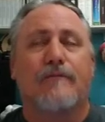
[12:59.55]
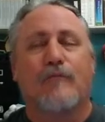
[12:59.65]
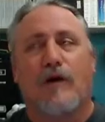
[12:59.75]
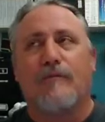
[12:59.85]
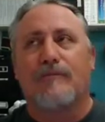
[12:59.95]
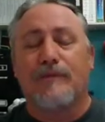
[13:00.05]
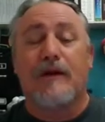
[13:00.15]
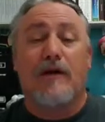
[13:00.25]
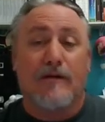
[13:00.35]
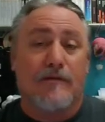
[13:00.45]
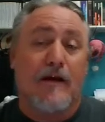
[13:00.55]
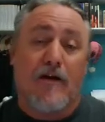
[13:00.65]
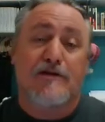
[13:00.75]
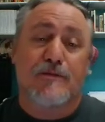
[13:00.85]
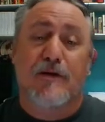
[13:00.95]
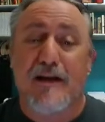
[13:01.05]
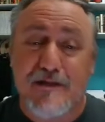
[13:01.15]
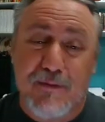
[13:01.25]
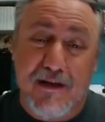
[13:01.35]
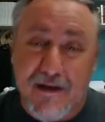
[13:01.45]
Well, there are some
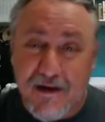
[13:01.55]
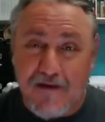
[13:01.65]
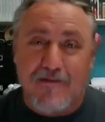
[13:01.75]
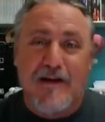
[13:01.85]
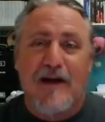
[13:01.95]
guys spending enough,